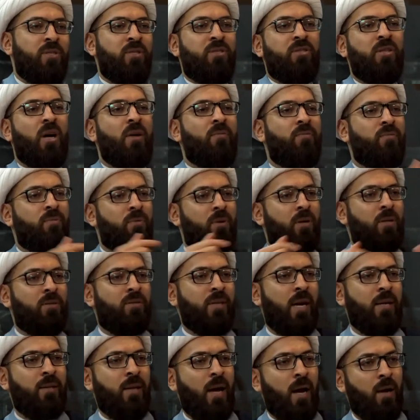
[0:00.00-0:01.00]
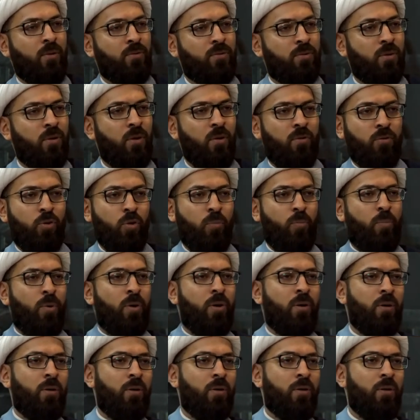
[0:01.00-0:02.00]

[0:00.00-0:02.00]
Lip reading: stuff inside the house to burn.